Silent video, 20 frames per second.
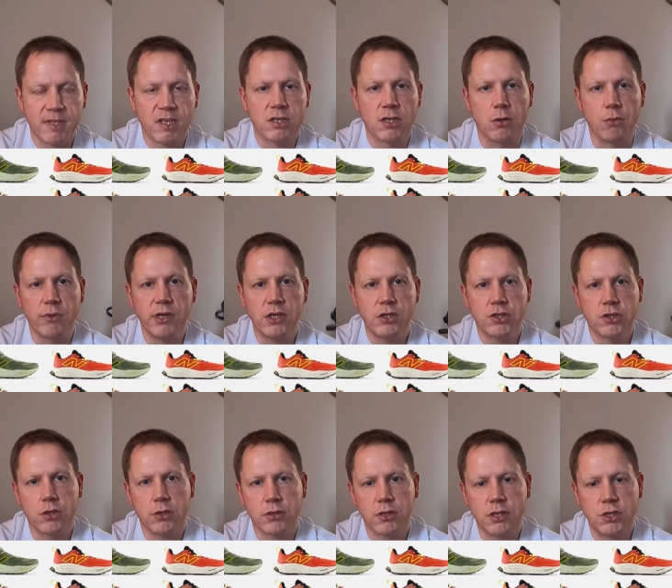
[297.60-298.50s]
So we
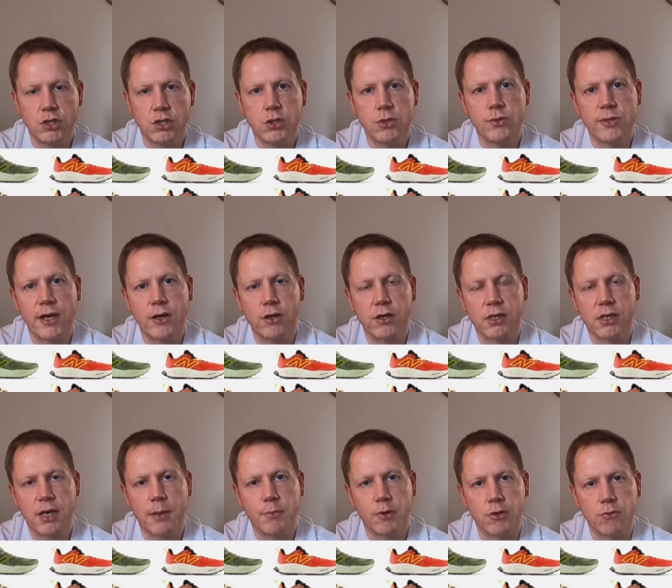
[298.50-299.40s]
took these shoes out on
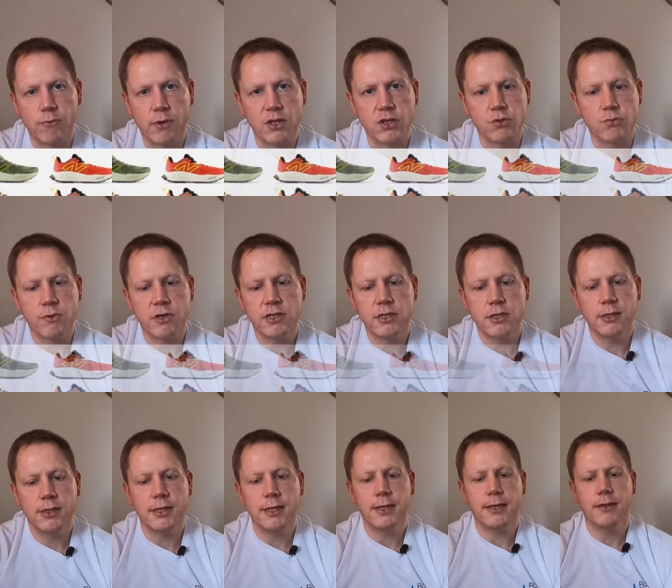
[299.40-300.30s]
a couple of runs
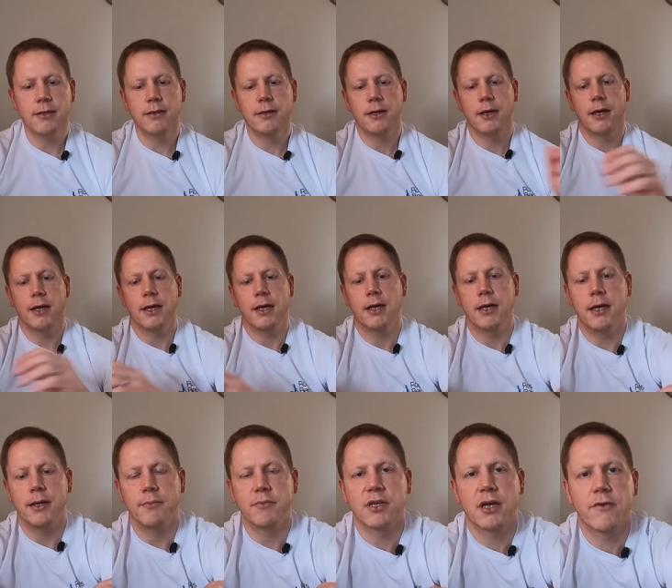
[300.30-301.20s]
recently,
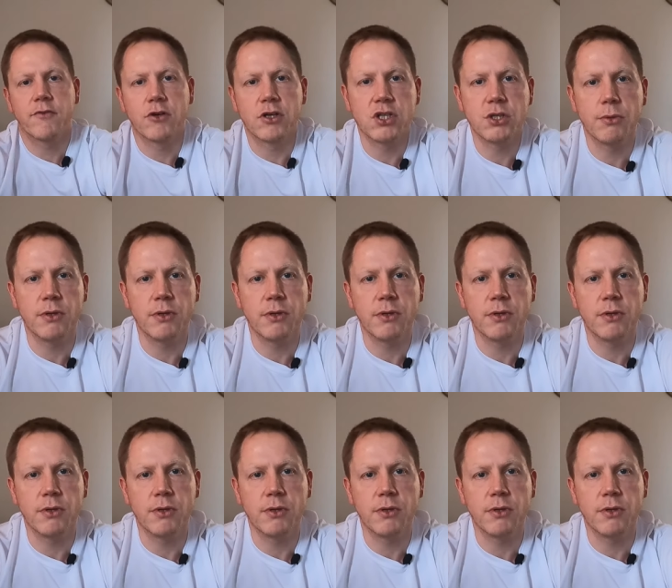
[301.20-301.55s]
Um, covering